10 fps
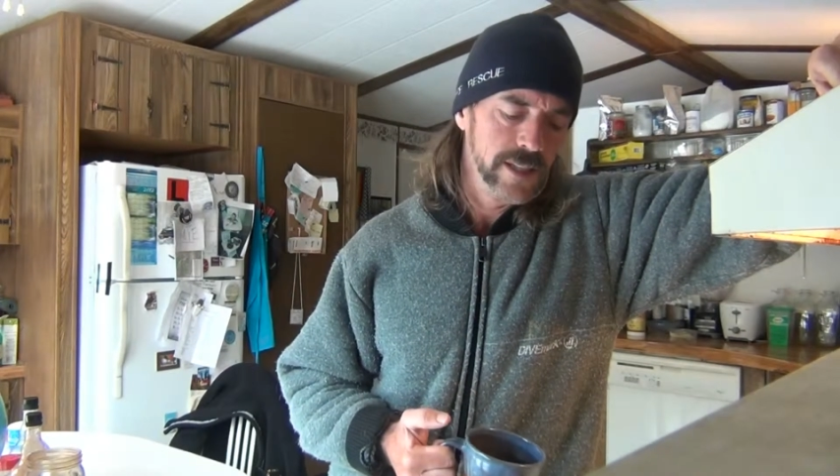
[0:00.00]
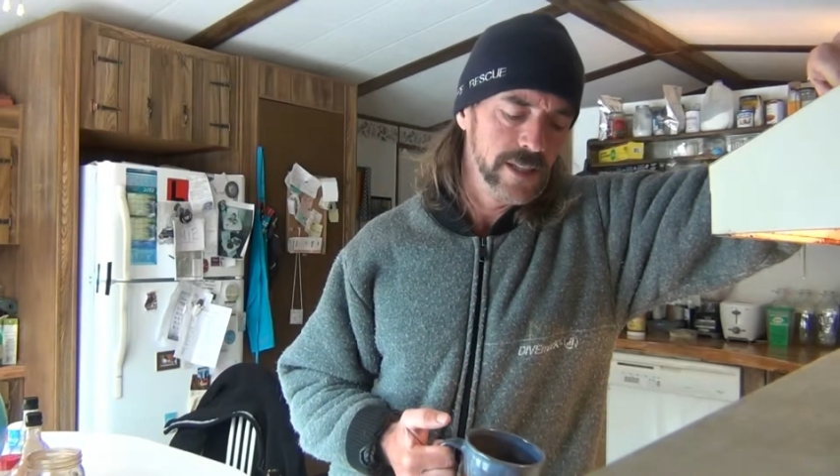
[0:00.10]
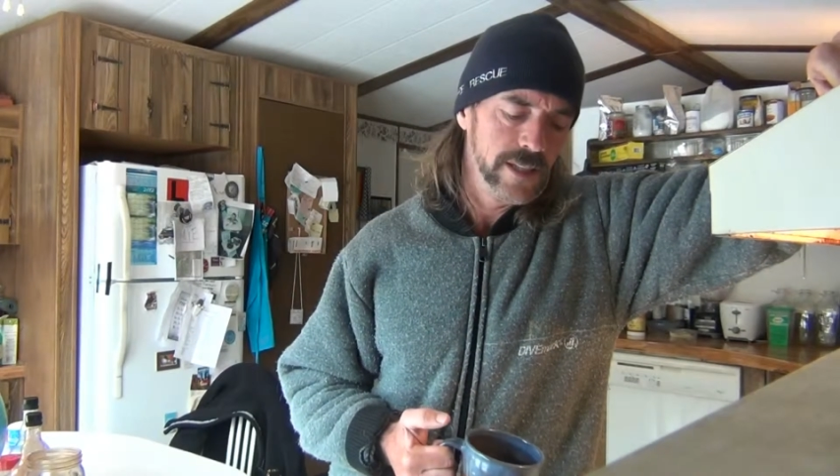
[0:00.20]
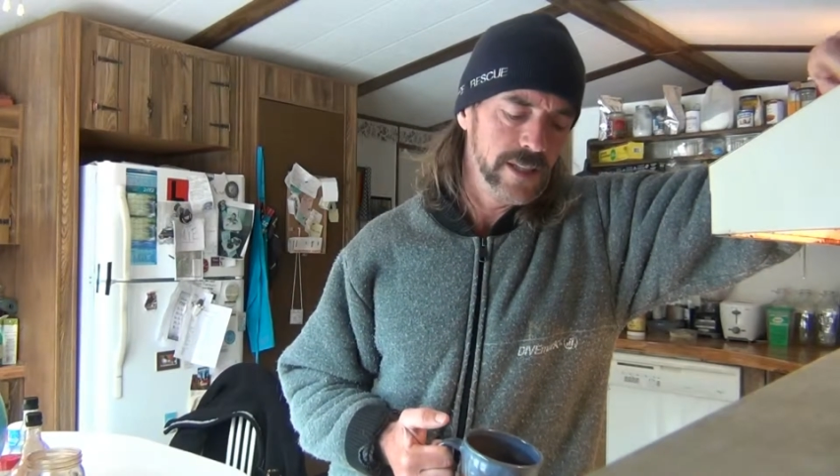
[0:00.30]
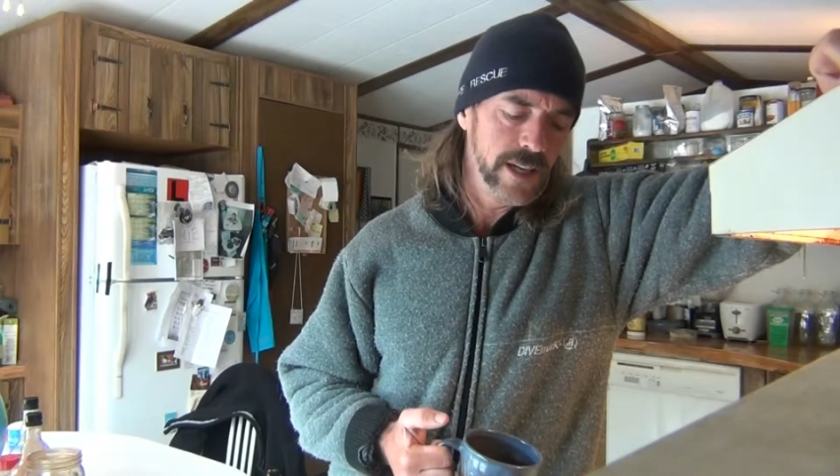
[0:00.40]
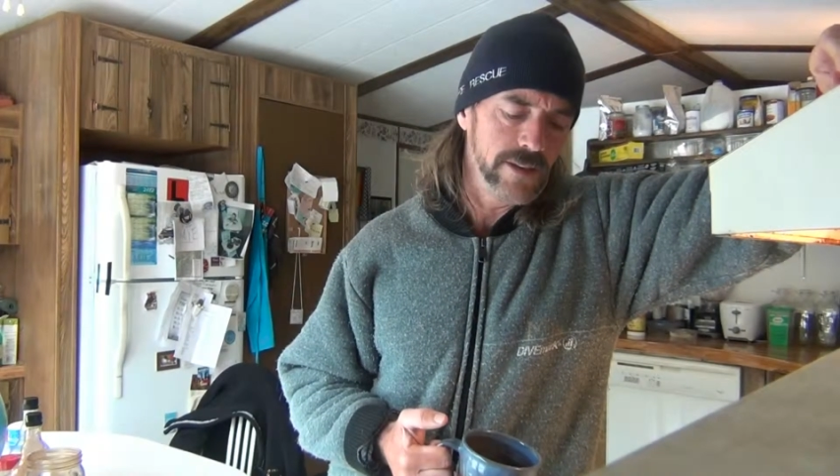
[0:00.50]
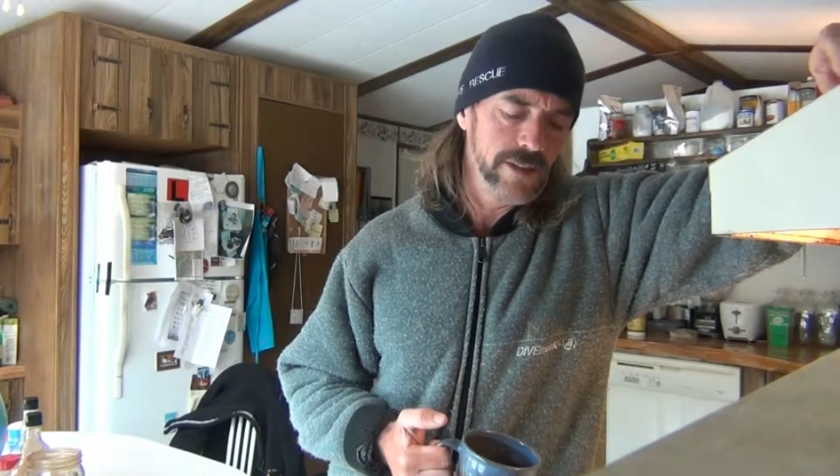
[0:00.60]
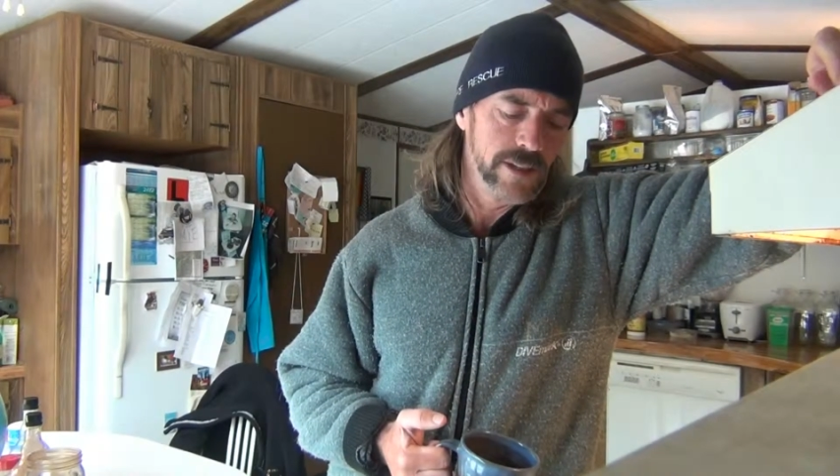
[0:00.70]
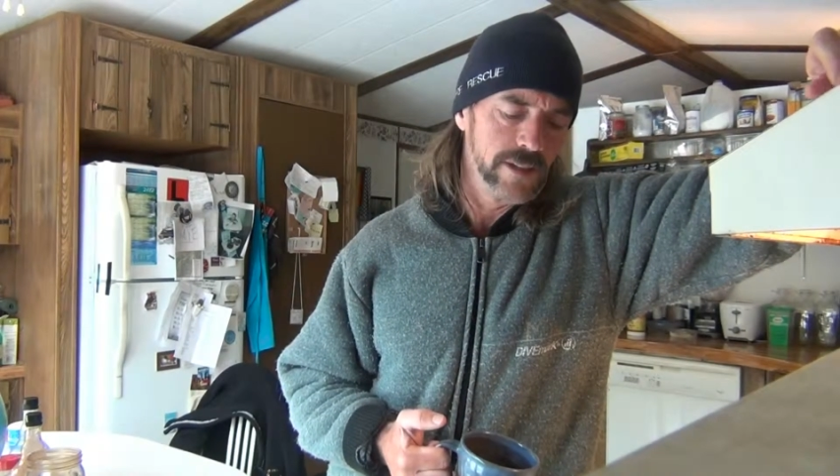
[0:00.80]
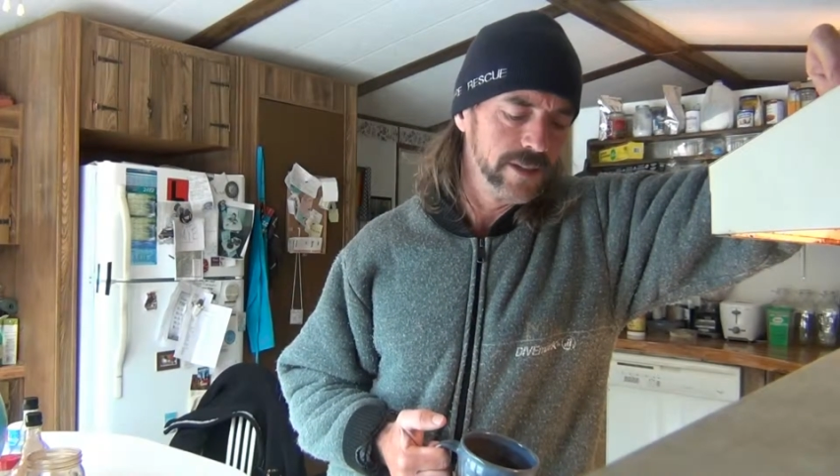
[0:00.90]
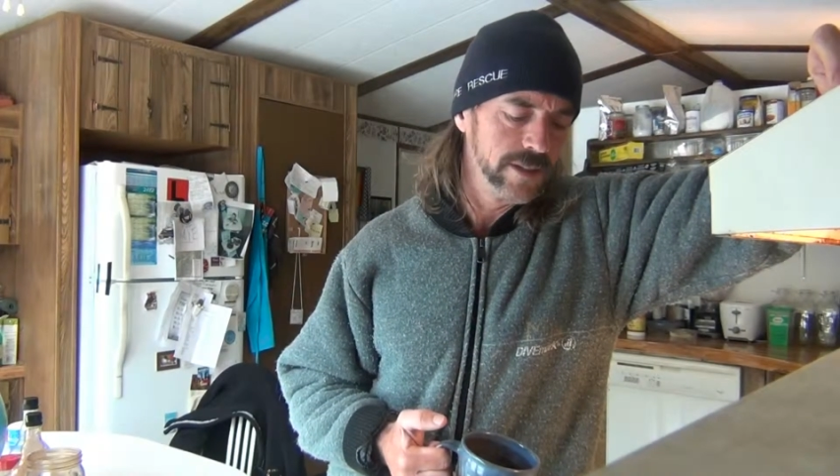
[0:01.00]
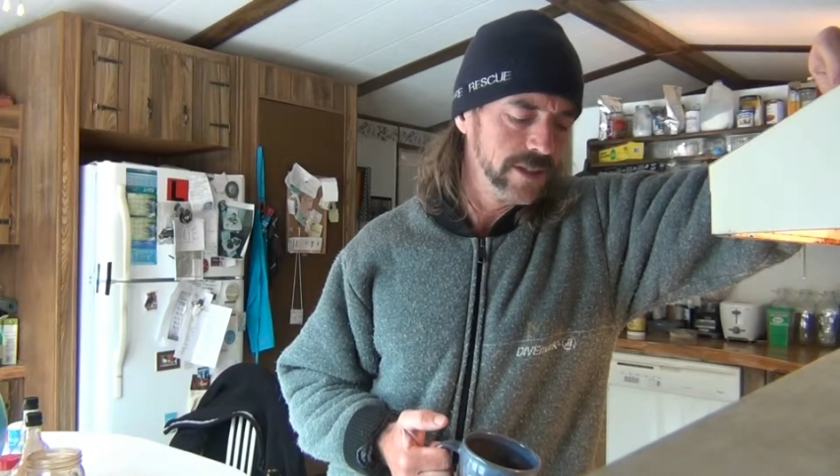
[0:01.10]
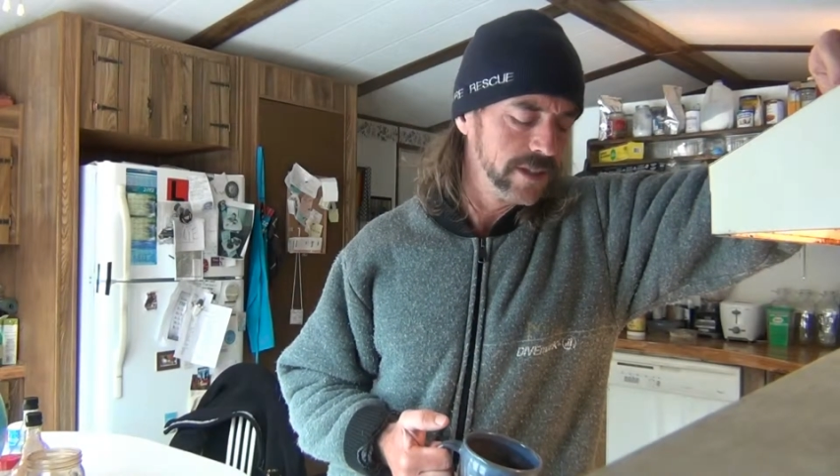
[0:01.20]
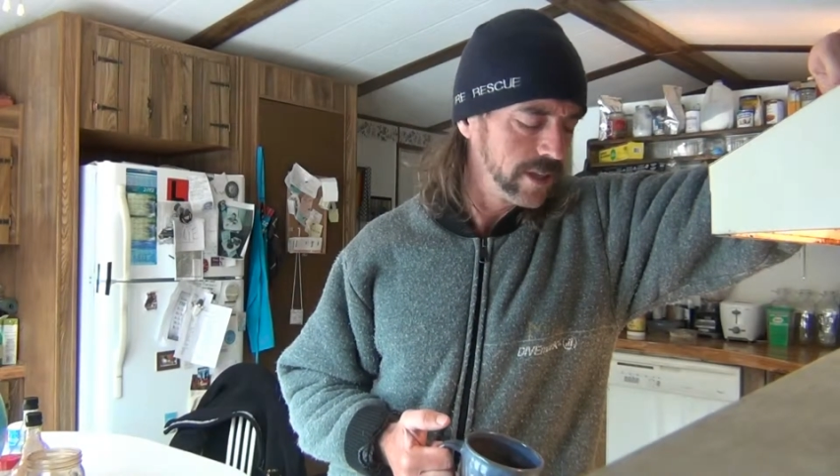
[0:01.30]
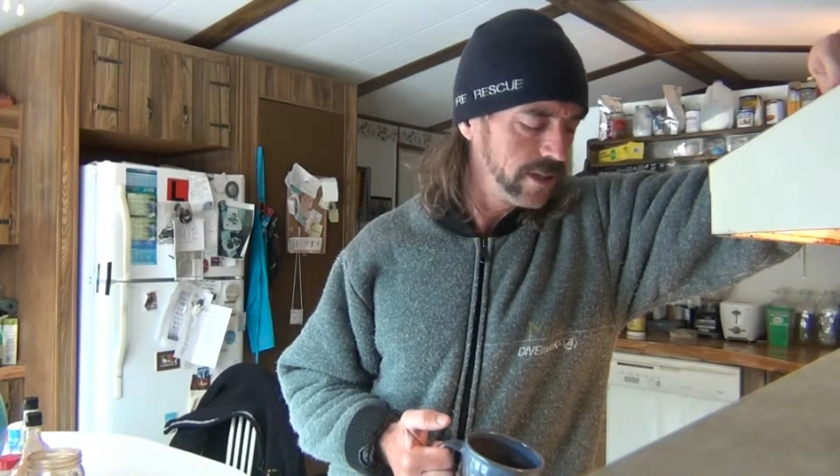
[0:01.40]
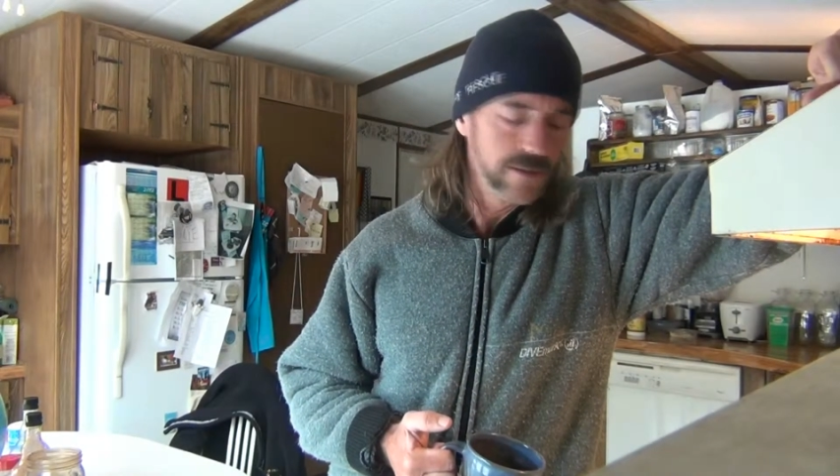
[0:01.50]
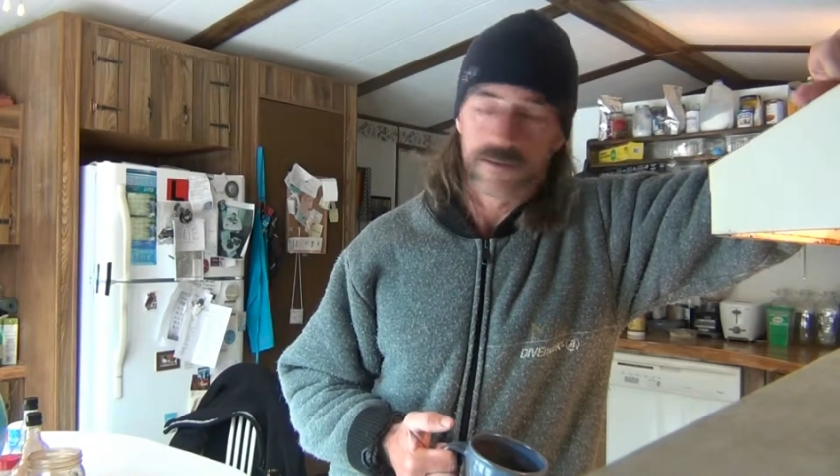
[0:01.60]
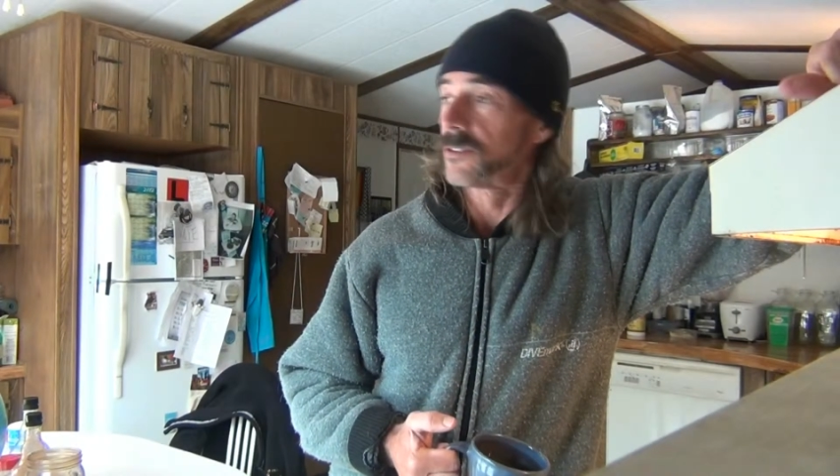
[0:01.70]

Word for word: in town here. And she's like, oh,